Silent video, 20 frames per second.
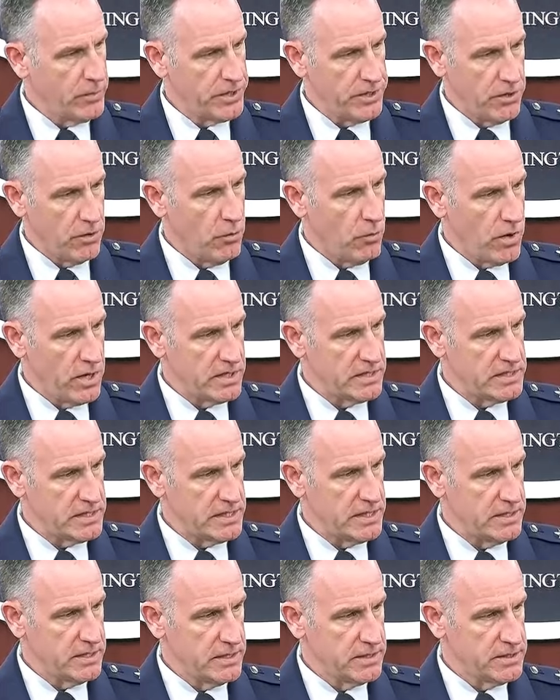we don't want to
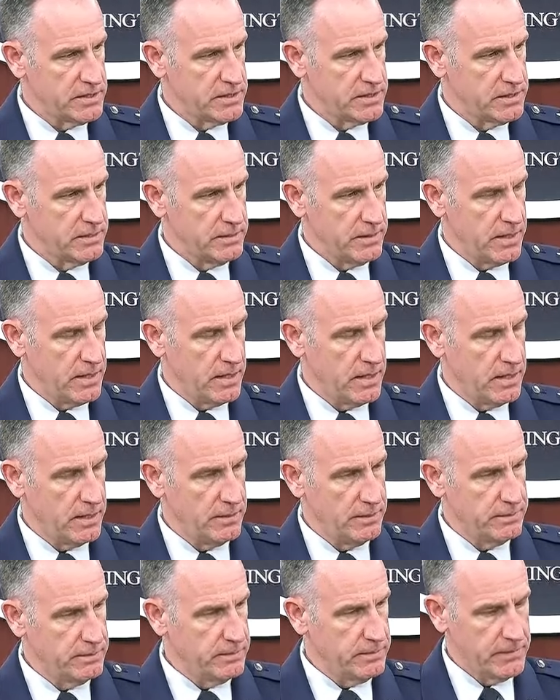see this
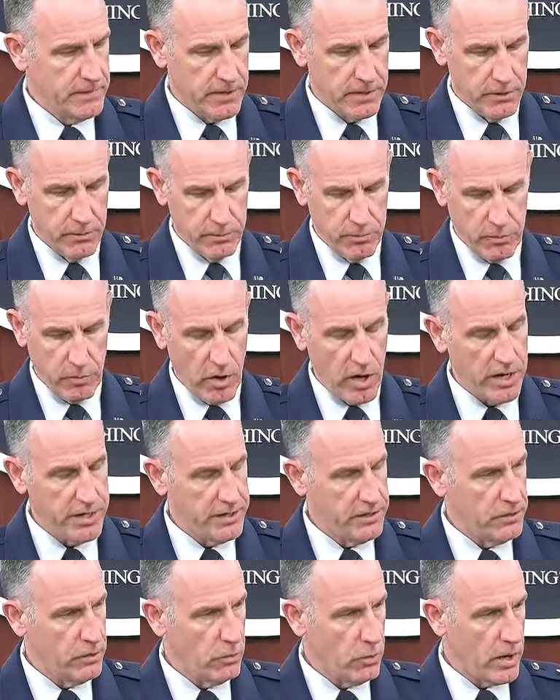um, you know, broaden
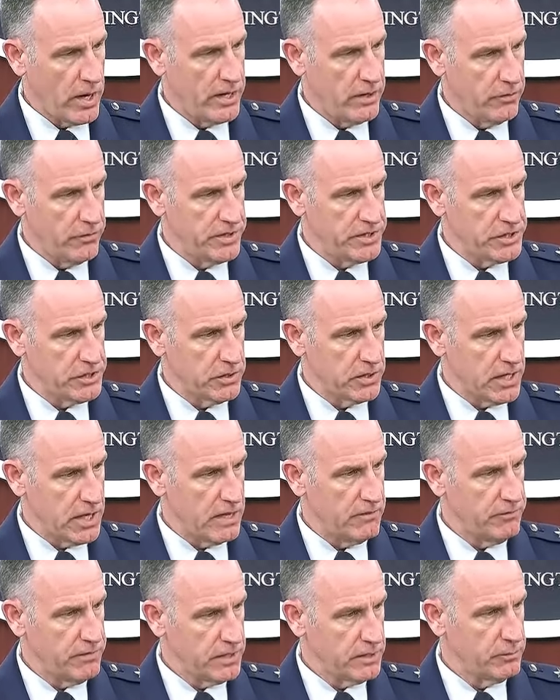into a wider regional
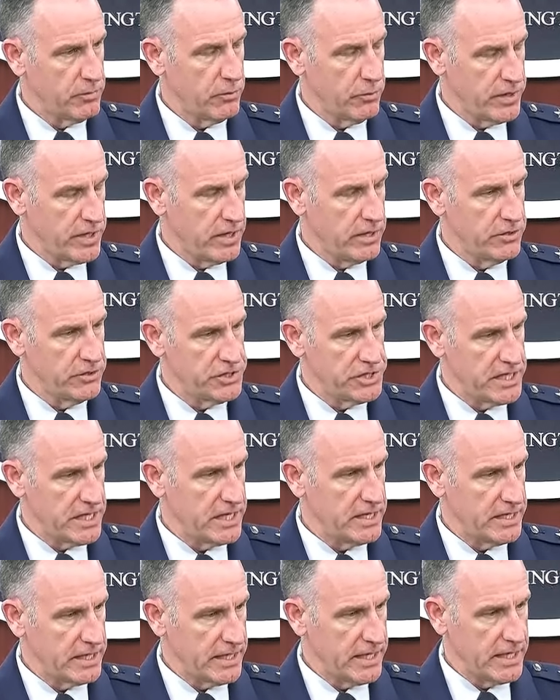conflict, but we
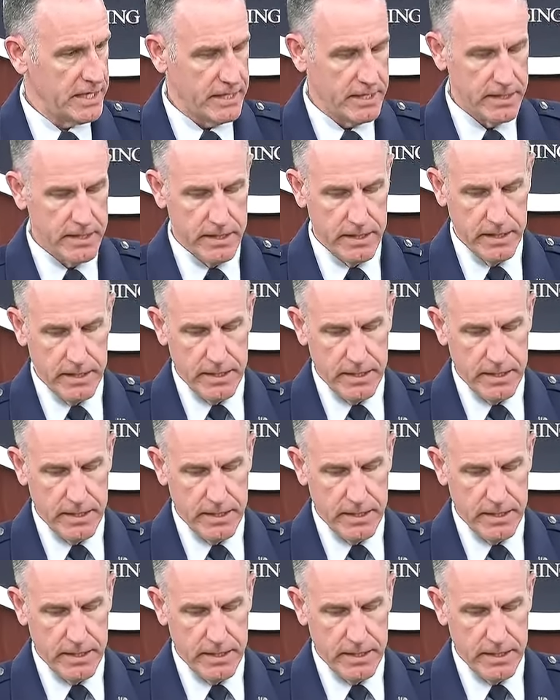understand, again,